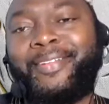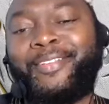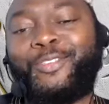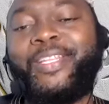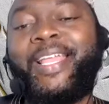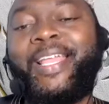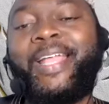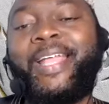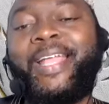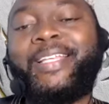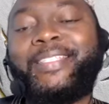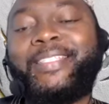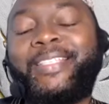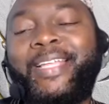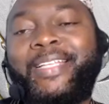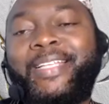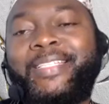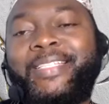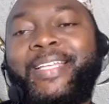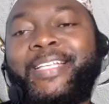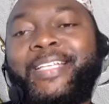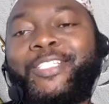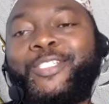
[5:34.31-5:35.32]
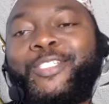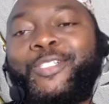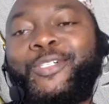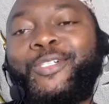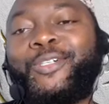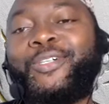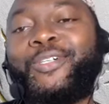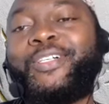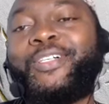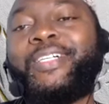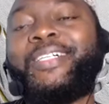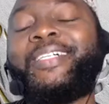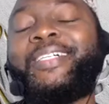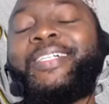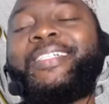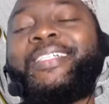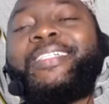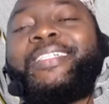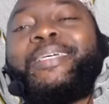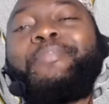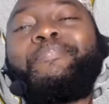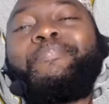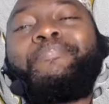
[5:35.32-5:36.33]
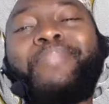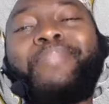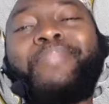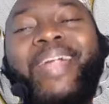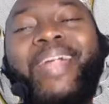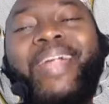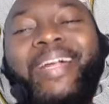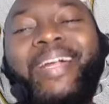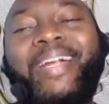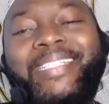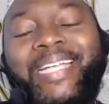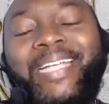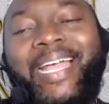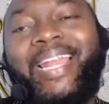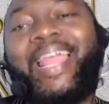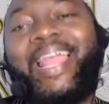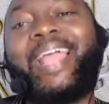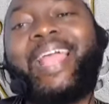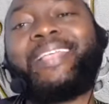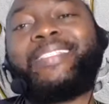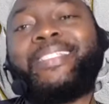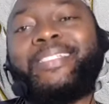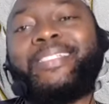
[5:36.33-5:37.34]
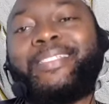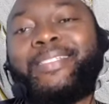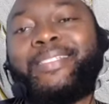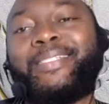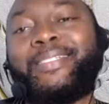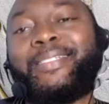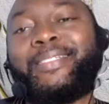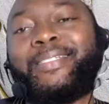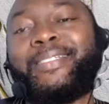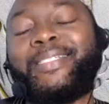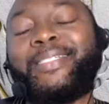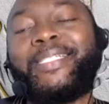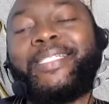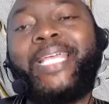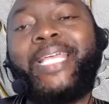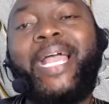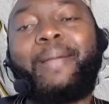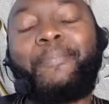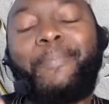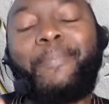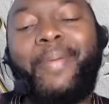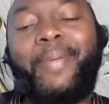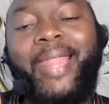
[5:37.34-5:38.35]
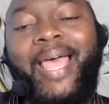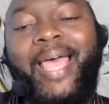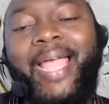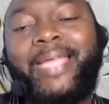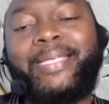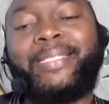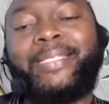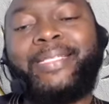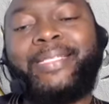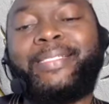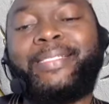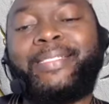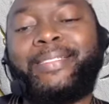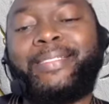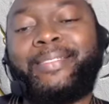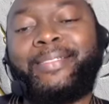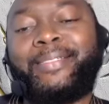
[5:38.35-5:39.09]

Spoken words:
to the extent that, you know, they practicalized it, they applied it.